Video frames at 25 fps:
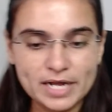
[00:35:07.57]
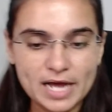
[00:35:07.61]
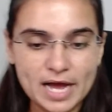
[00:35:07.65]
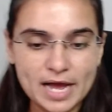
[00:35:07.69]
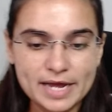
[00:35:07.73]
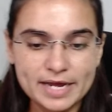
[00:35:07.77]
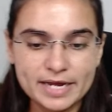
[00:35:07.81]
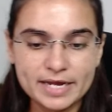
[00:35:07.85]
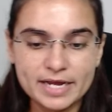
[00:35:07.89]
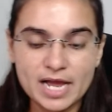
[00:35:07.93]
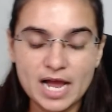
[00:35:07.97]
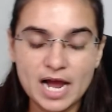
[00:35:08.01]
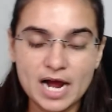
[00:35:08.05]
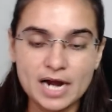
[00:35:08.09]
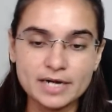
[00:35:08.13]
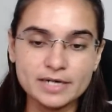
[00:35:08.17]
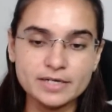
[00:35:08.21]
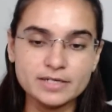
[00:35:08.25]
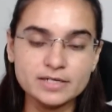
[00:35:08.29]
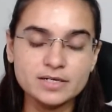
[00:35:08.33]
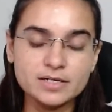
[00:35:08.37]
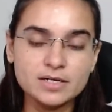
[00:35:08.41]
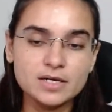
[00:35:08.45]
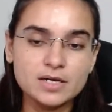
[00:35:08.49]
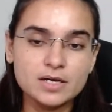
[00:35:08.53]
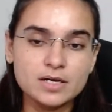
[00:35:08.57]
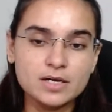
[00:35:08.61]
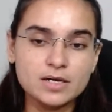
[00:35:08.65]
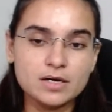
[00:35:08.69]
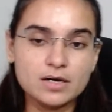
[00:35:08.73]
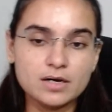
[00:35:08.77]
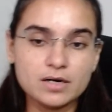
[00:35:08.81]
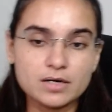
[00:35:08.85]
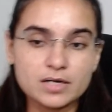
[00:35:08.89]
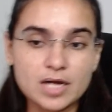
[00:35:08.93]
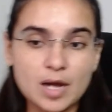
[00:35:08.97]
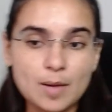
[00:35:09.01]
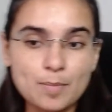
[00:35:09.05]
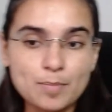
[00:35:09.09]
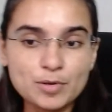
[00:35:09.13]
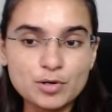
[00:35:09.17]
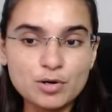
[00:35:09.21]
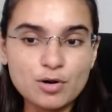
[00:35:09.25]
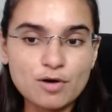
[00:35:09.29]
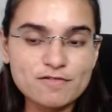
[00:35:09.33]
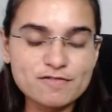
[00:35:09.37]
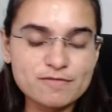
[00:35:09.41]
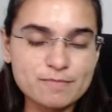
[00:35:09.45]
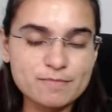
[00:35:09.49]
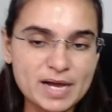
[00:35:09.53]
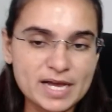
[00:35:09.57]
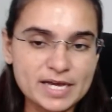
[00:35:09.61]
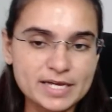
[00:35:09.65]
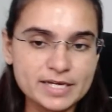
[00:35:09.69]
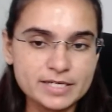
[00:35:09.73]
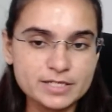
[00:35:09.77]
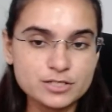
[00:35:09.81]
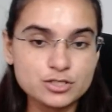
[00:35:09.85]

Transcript: I had a couple of my